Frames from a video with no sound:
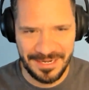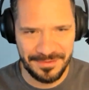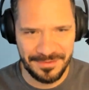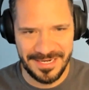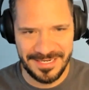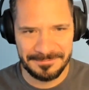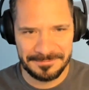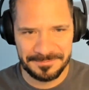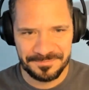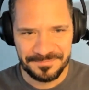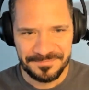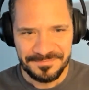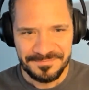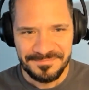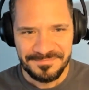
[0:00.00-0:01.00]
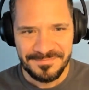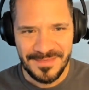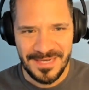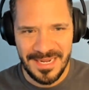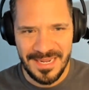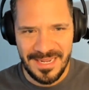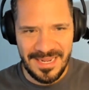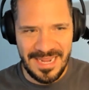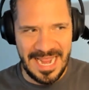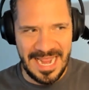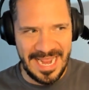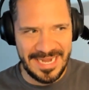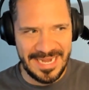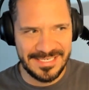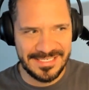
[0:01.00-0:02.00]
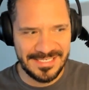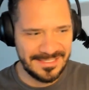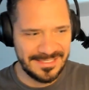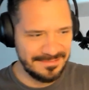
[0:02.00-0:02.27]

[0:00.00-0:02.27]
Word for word: equity and